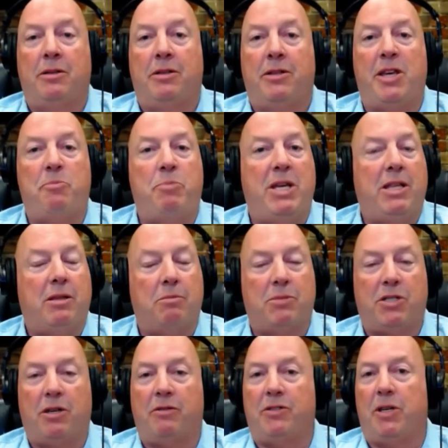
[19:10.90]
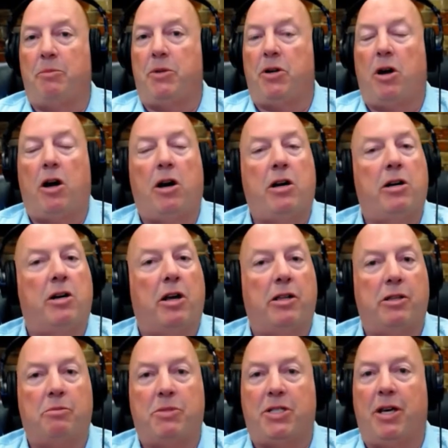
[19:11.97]
They beat themselves up. They're harder on
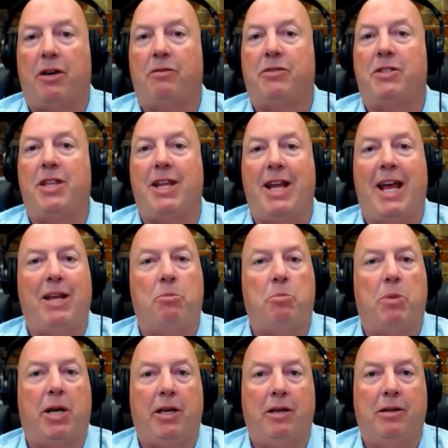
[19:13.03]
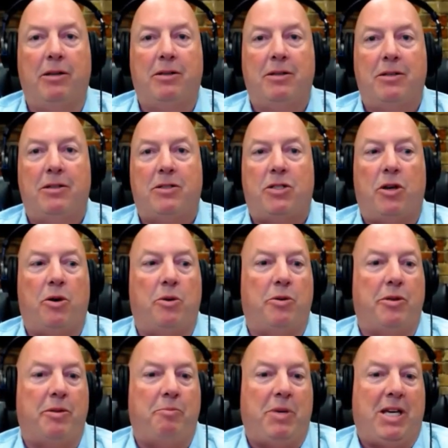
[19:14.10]
themselves than anybody.
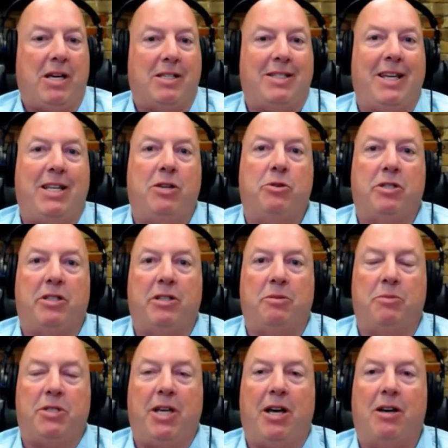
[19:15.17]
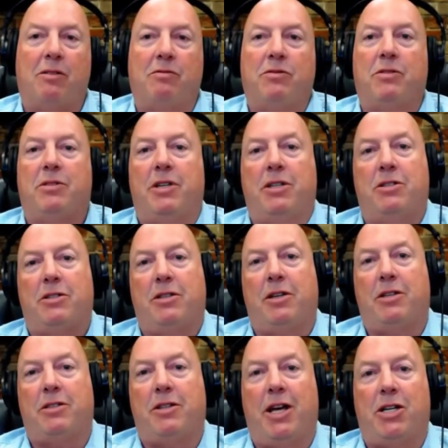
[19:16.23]
So because they do it to themselves, they just think
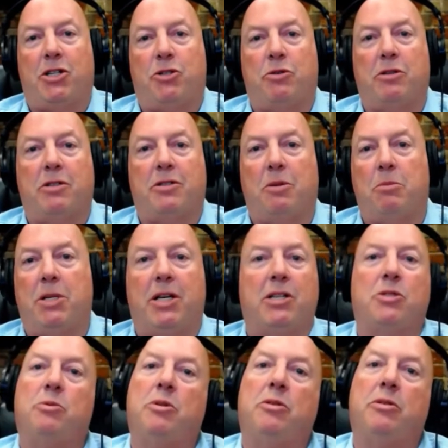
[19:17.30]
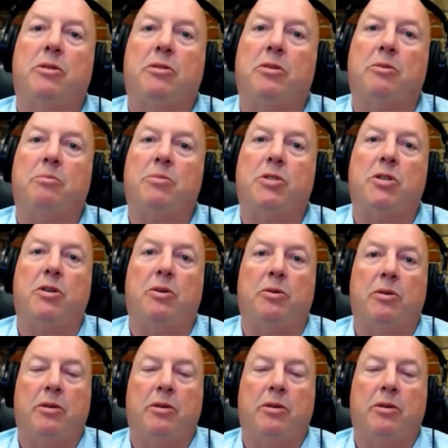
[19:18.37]
it's natural that somebody else would do that to them too.